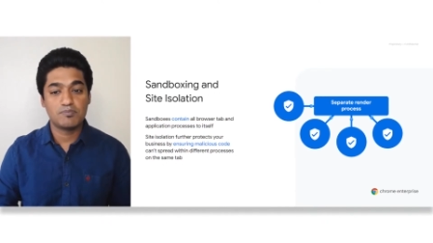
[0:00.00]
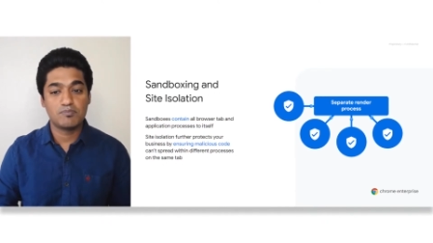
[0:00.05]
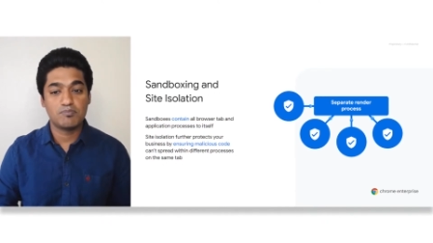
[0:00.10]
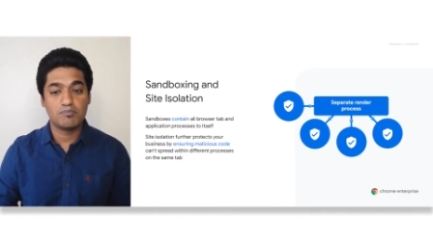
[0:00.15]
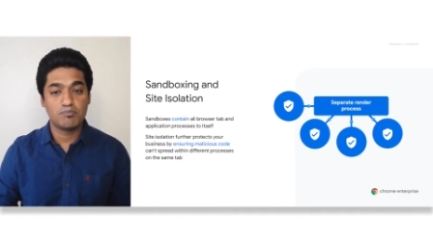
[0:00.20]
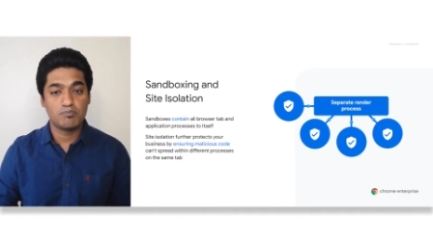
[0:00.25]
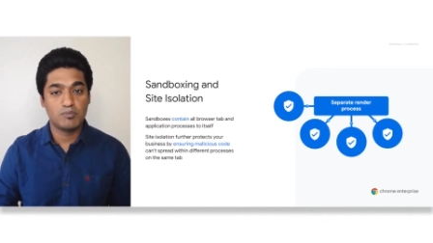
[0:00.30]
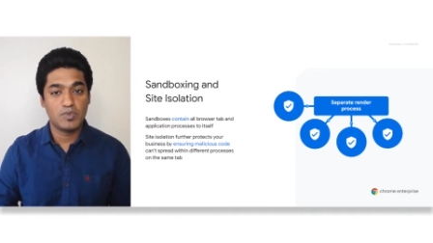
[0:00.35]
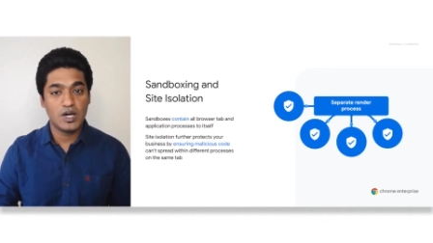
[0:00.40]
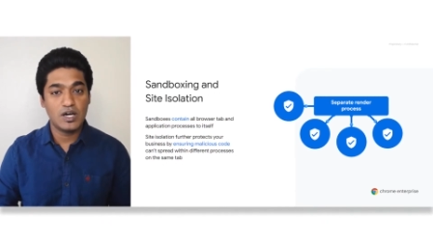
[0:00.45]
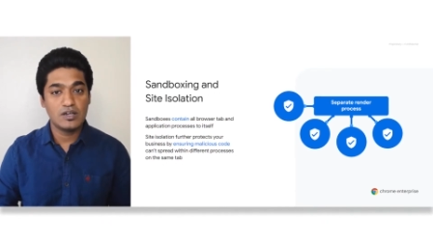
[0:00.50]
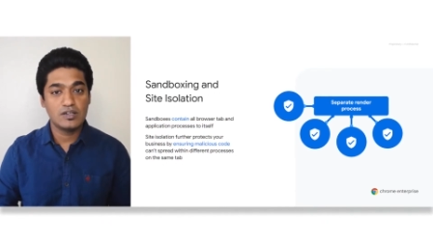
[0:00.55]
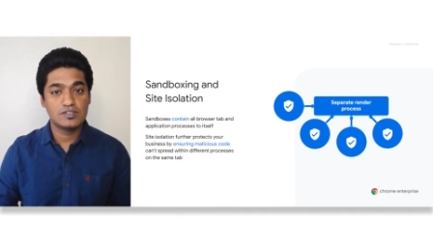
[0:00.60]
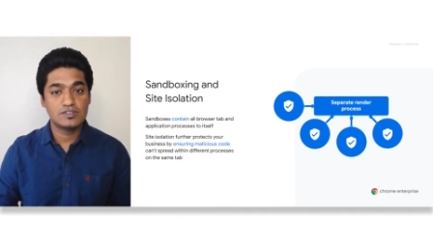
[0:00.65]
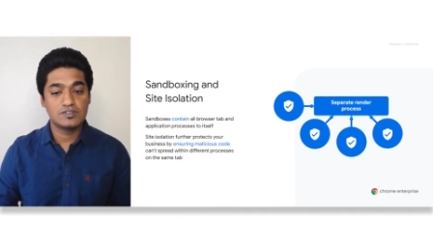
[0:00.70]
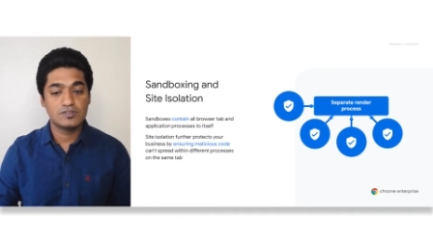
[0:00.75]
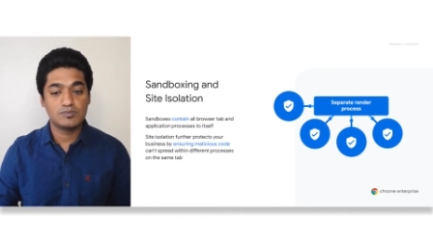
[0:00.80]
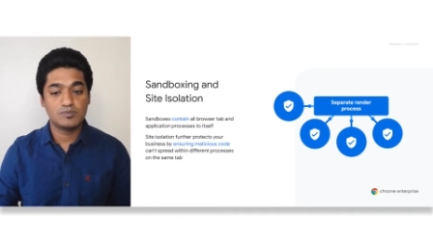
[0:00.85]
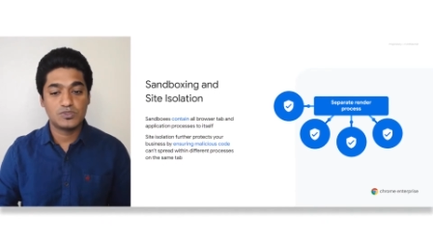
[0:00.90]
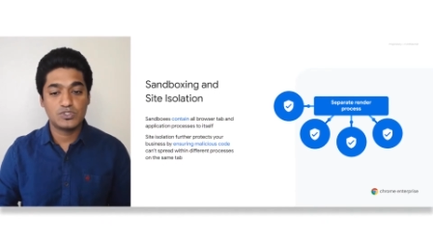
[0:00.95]

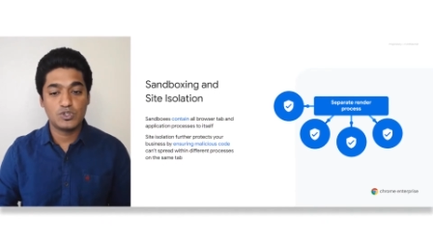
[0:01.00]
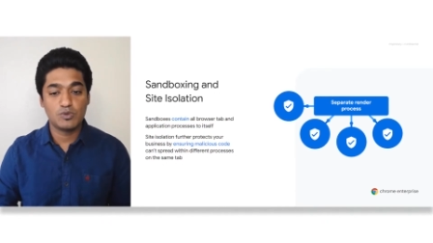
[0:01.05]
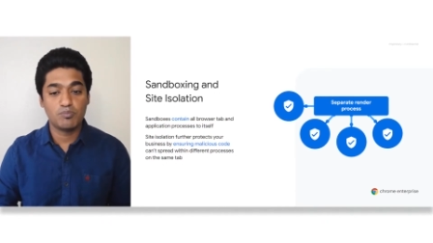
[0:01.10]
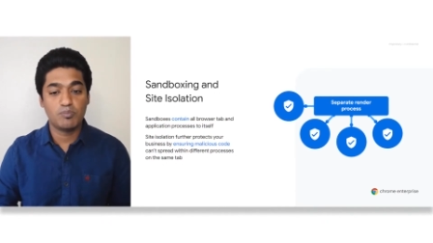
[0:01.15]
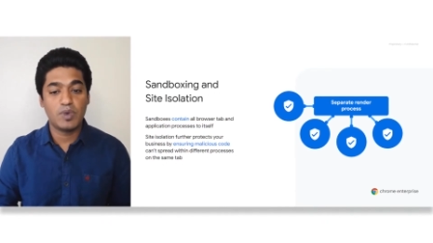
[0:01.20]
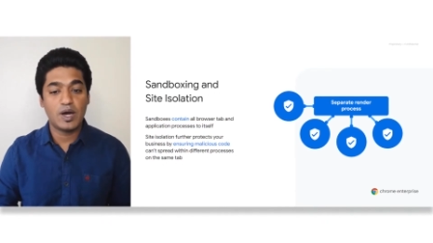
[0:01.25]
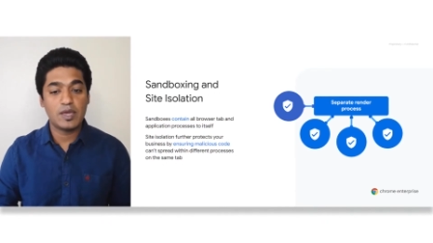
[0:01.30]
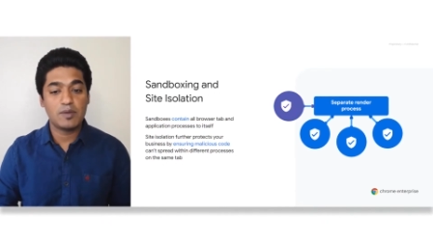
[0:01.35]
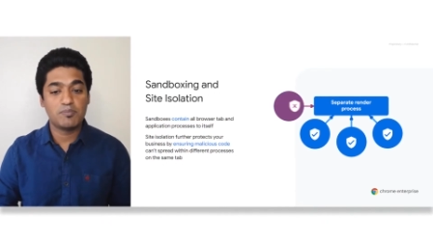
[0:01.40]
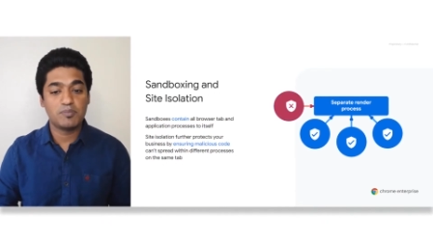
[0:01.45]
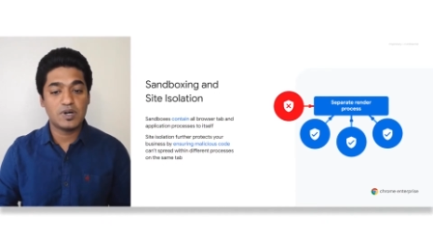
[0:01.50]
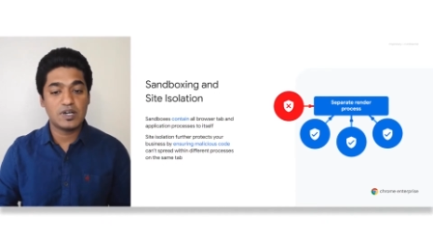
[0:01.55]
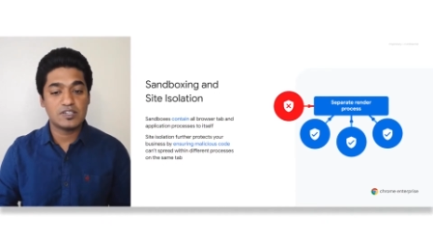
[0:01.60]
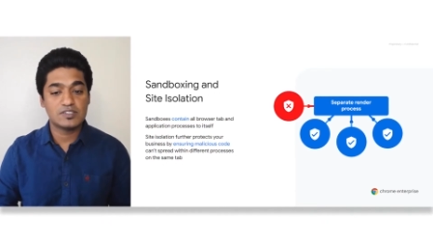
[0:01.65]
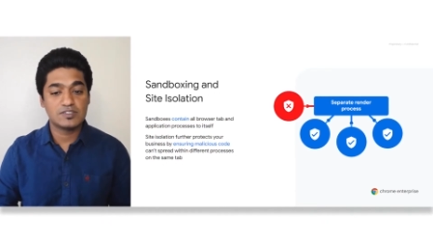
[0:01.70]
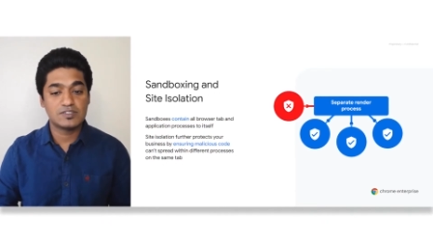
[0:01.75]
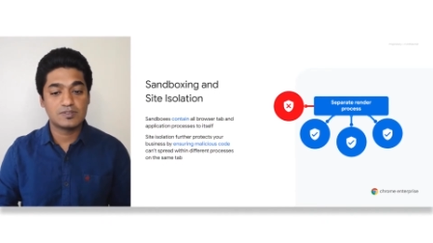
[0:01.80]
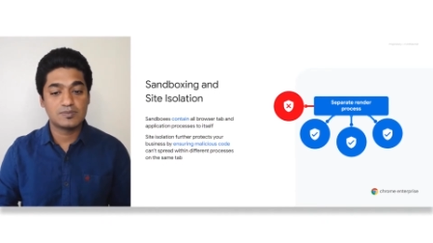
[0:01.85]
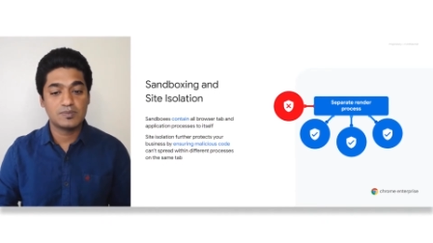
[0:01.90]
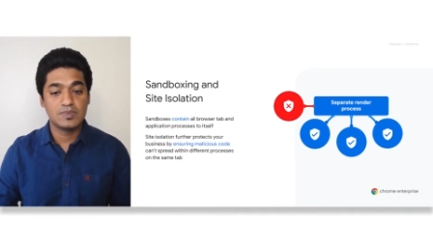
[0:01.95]
bugs to
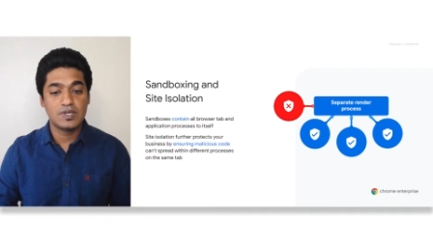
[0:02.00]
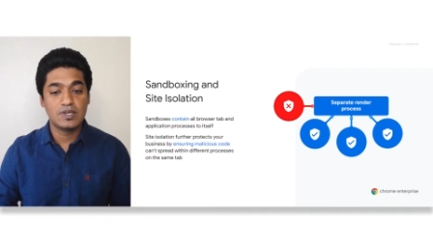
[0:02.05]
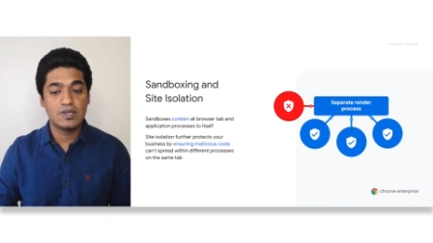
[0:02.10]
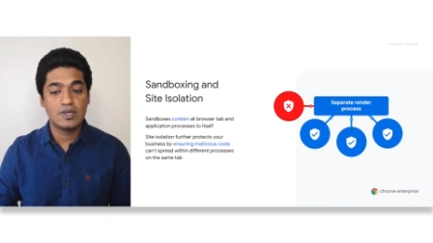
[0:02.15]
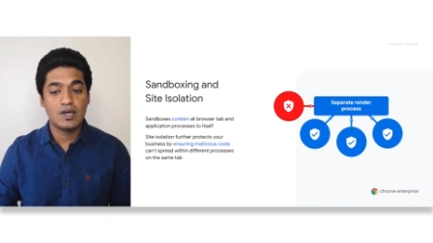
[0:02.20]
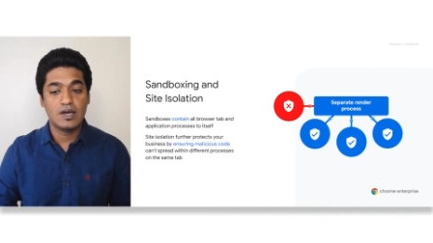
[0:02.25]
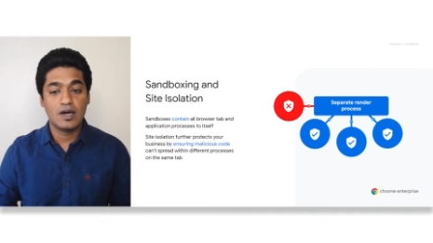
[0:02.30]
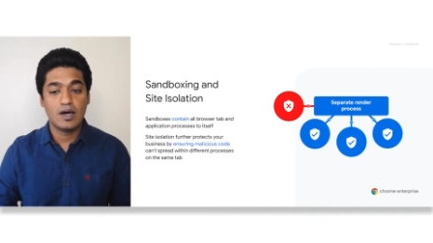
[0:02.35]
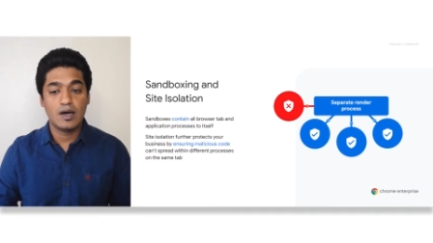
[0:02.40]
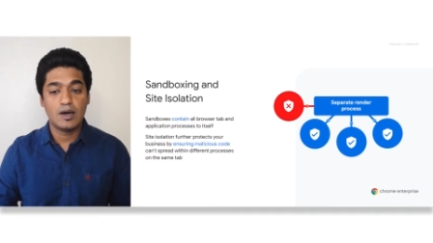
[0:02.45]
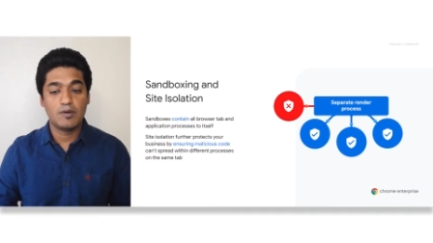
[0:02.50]
bypass uh,